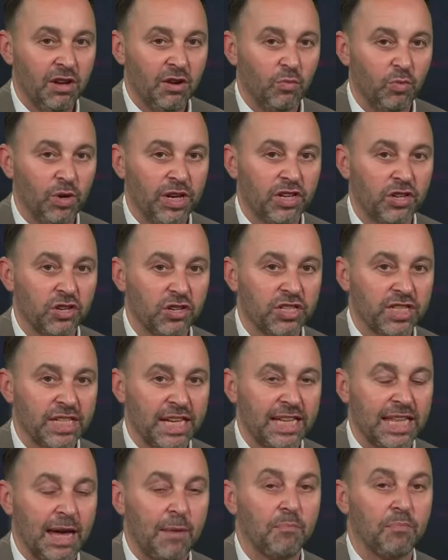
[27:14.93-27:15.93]
We could
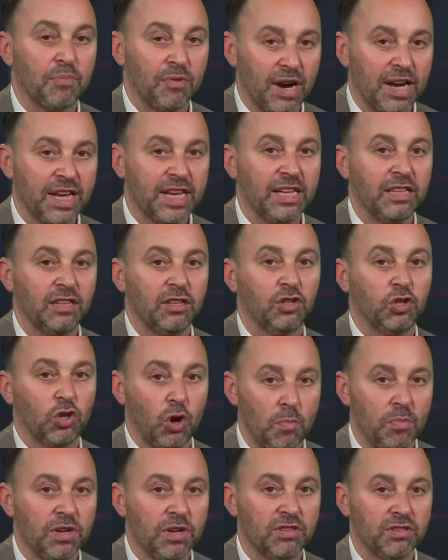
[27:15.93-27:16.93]
see them breaking the
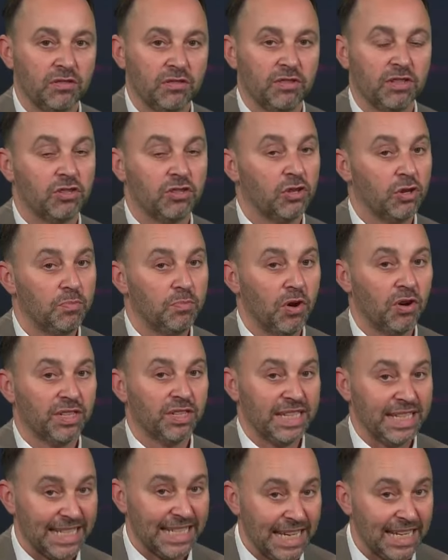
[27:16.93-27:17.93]
dominance of the
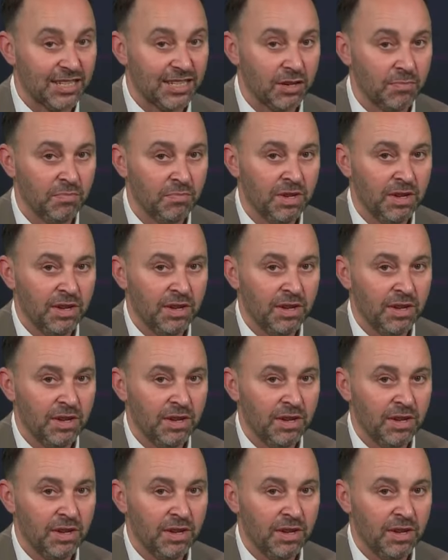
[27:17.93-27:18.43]
two-party system,